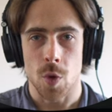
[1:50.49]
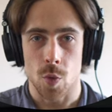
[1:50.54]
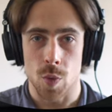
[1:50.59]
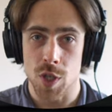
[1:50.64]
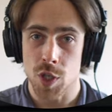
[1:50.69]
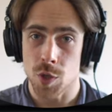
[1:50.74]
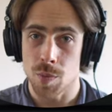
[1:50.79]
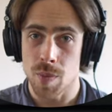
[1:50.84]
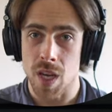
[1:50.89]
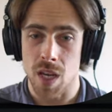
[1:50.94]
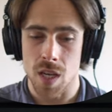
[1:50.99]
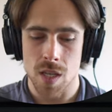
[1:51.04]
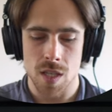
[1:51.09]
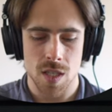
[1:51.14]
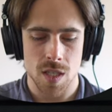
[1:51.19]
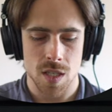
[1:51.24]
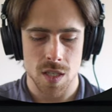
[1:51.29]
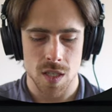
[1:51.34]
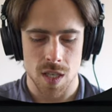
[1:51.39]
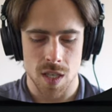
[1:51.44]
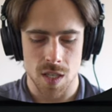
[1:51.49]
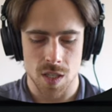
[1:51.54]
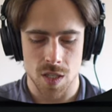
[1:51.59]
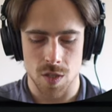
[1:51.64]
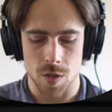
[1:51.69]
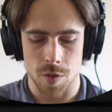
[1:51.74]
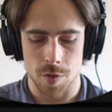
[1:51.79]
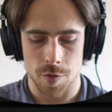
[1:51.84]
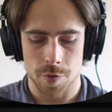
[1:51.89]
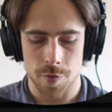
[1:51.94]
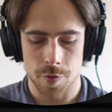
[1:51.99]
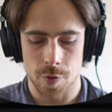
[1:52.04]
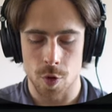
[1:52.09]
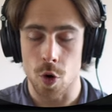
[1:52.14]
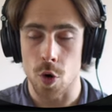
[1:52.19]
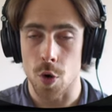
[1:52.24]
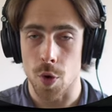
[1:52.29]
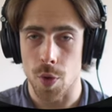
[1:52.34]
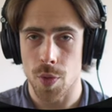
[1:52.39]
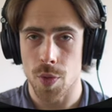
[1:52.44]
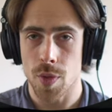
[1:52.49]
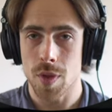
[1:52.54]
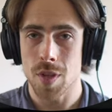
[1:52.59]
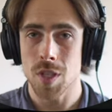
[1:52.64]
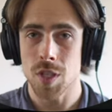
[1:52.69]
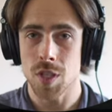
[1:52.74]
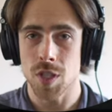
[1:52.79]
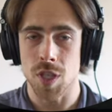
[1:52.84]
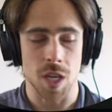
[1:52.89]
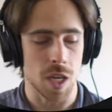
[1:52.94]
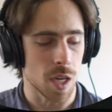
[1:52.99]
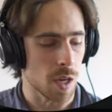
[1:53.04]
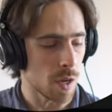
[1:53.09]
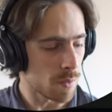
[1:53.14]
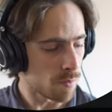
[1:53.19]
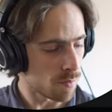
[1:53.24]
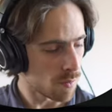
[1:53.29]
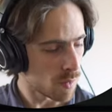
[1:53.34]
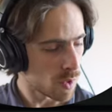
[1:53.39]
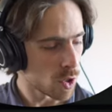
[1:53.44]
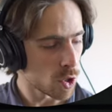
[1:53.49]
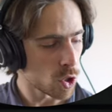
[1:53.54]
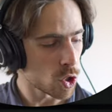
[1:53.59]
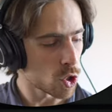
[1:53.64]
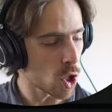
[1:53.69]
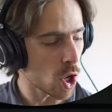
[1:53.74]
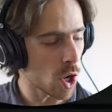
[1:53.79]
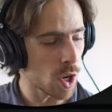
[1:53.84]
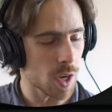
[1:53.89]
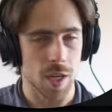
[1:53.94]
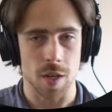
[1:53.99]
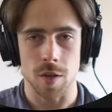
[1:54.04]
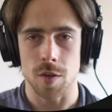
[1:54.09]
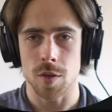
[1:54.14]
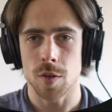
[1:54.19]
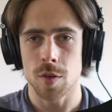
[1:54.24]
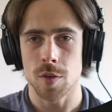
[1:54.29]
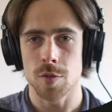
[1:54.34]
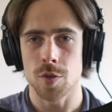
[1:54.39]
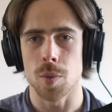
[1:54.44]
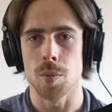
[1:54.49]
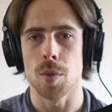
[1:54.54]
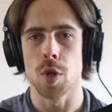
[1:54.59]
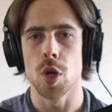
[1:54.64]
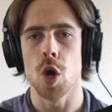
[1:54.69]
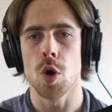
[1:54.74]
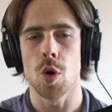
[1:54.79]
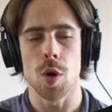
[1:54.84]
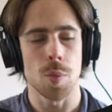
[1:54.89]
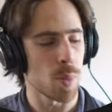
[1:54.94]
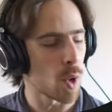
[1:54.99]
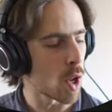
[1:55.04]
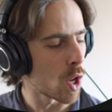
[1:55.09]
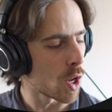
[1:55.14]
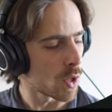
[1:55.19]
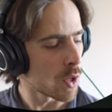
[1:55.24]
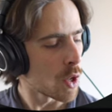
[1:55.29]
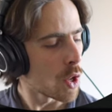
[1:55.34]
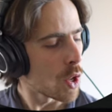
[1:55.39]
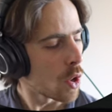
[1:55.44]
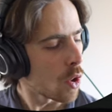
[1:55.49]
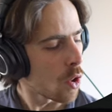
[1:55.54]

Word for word: which means it's the fourth C starting from the lower part